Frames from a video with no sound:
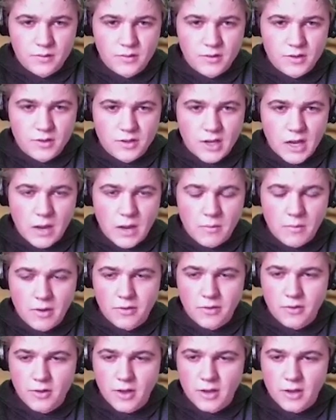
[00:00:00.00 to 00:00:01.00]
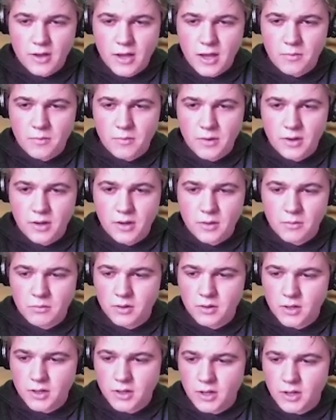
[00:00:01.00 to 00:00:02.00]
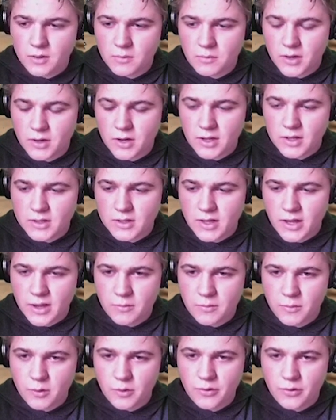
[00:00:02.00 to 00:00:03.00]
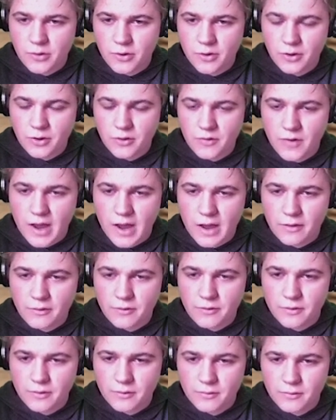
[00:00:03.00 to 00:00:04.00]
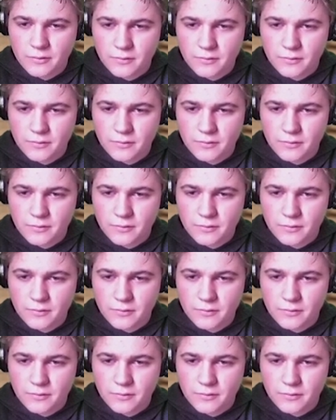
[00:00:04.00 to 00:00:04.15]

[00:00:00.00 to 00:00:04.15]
This game has not yet been completed, but it's at move 35.